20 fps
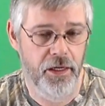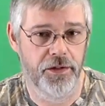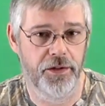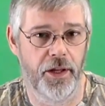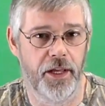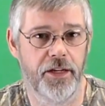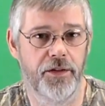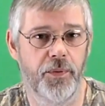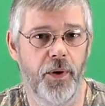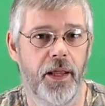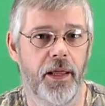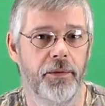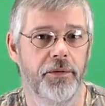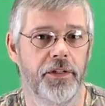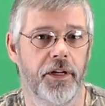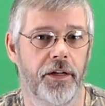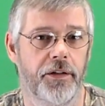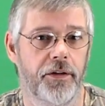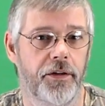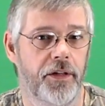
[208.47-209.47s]
So that's why that
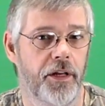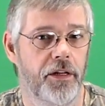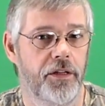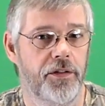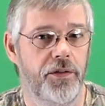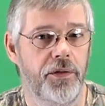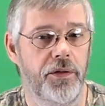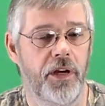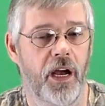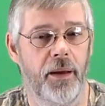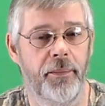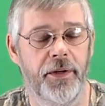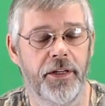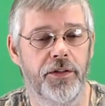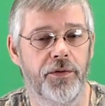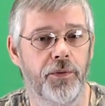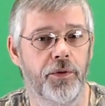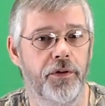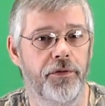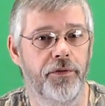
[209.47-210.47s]
was out there. The other 2
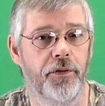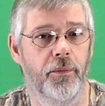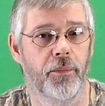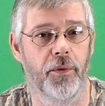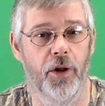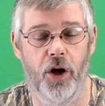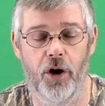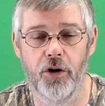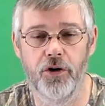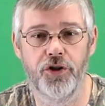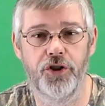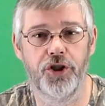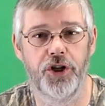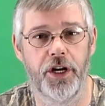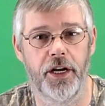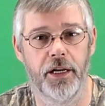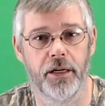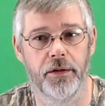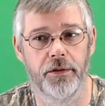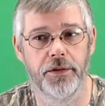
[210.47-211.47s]
comments were from large
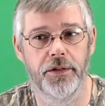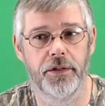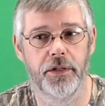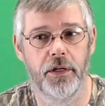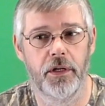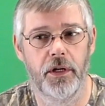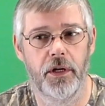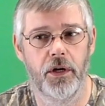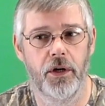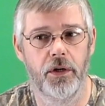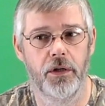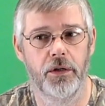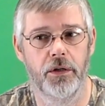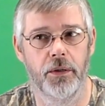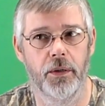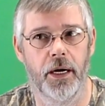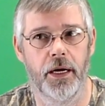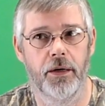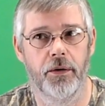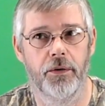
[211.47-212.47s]
channels
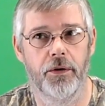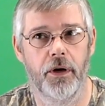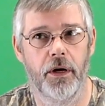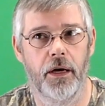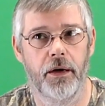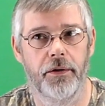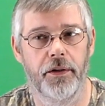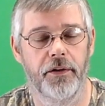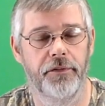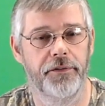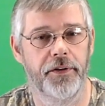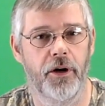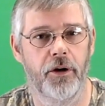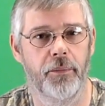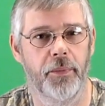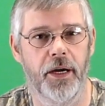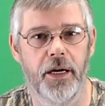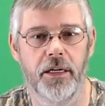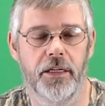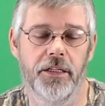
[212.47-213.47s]
who I don't know how they
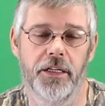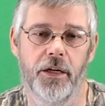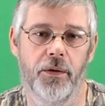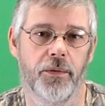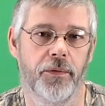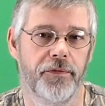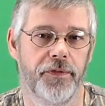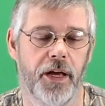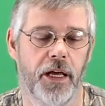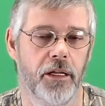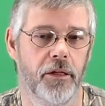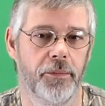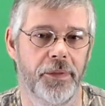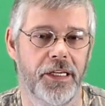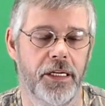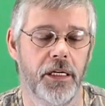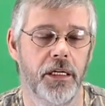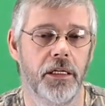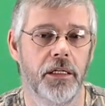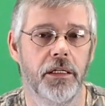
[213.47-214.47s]
found mine because they don't follow
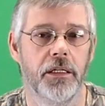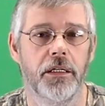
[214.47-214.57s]
me.